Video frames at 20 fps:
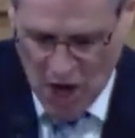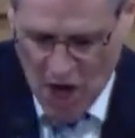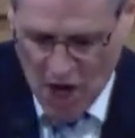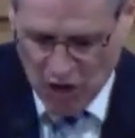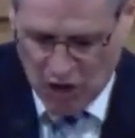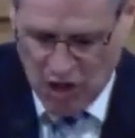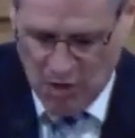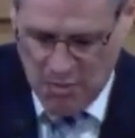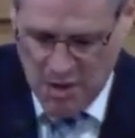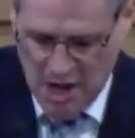to
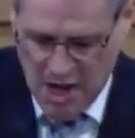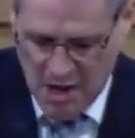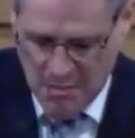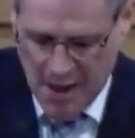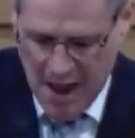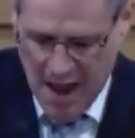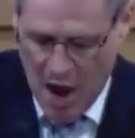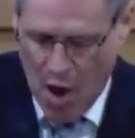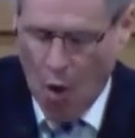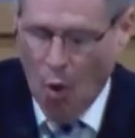be
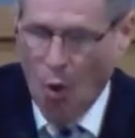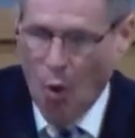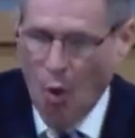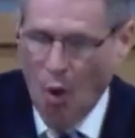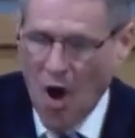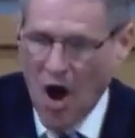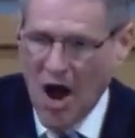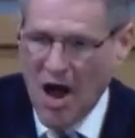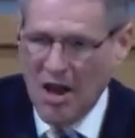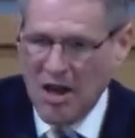about
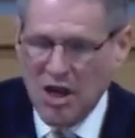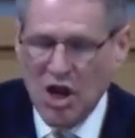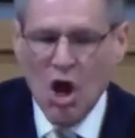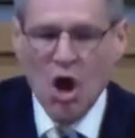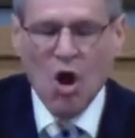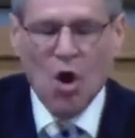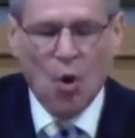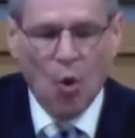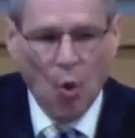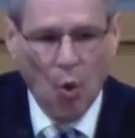one
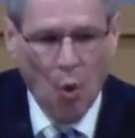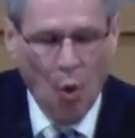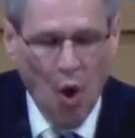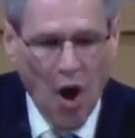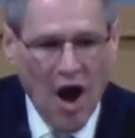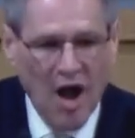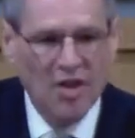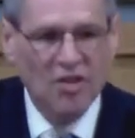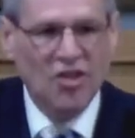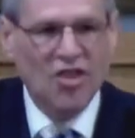
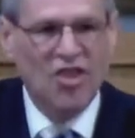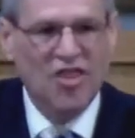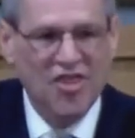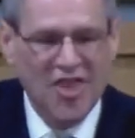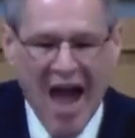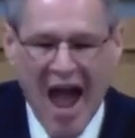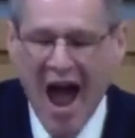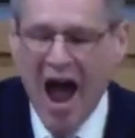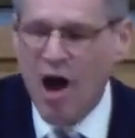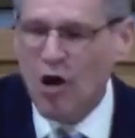one
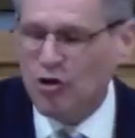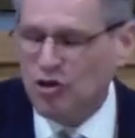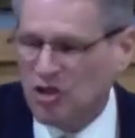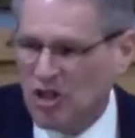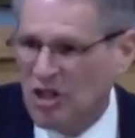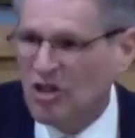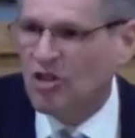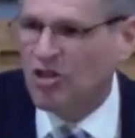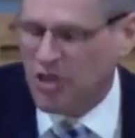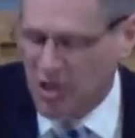
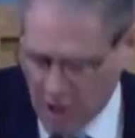thousandth